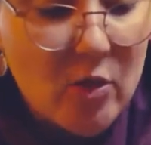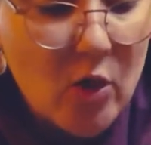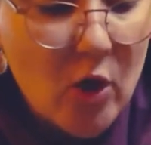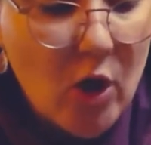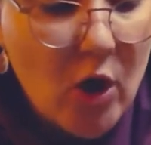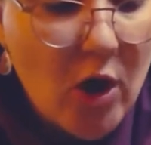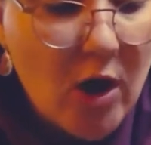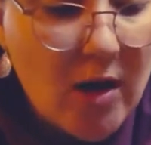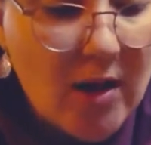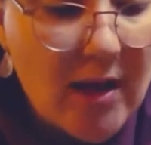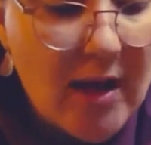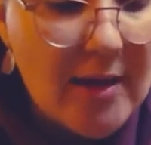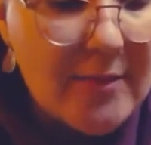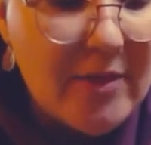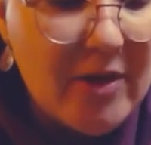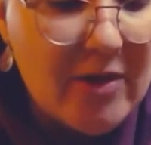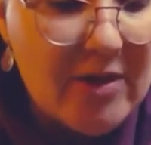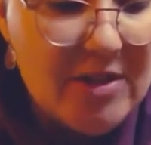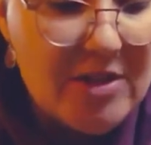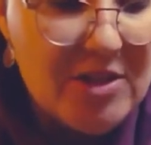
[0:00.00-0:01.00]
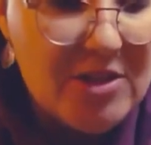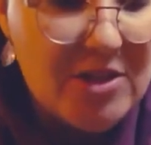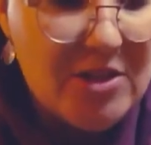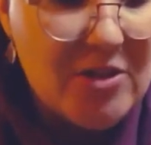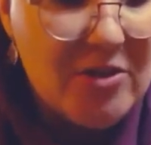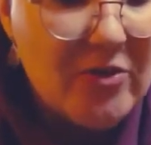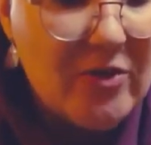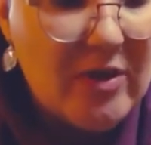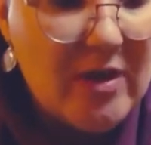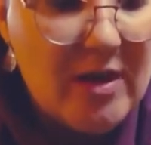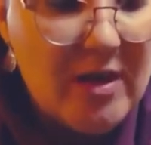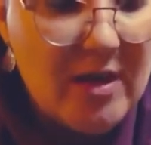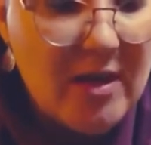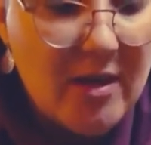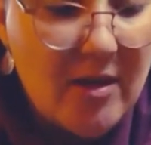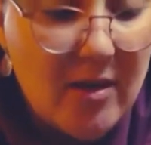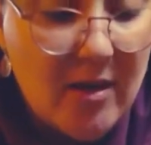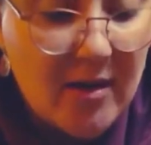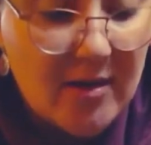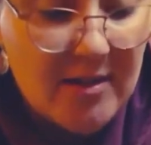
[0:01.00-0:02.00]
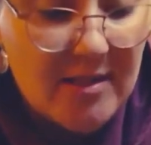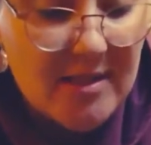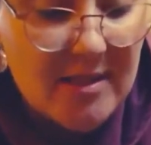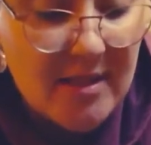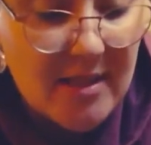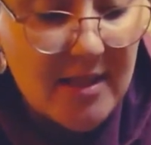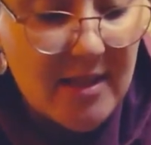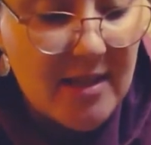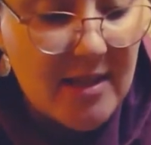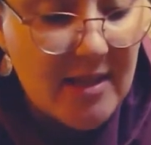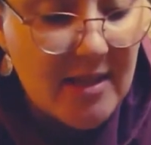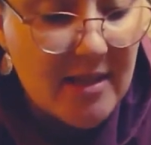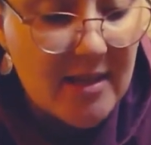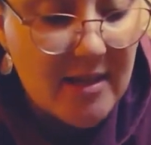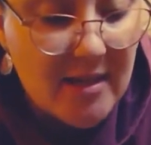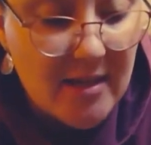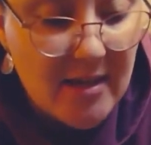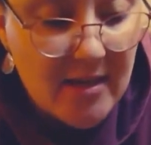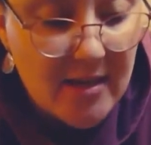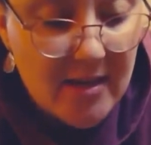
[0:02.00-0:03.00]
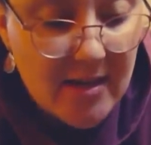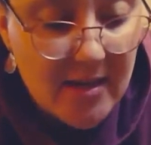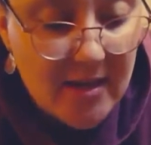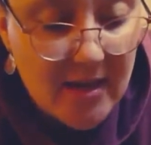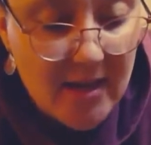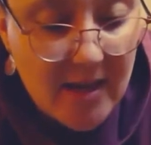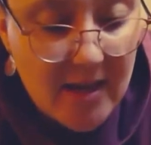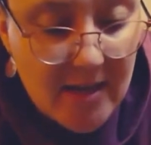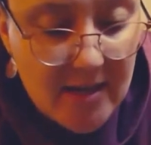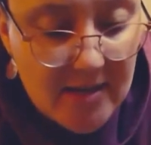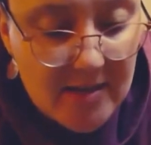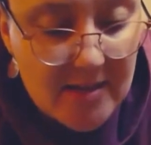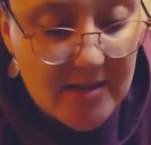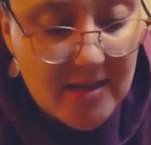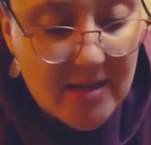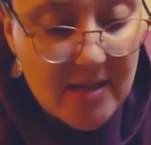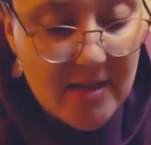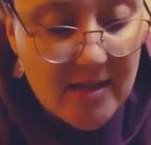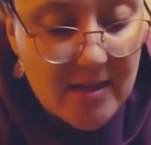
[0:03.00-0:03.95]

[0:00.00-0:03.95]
All I'm going to do, honestly, is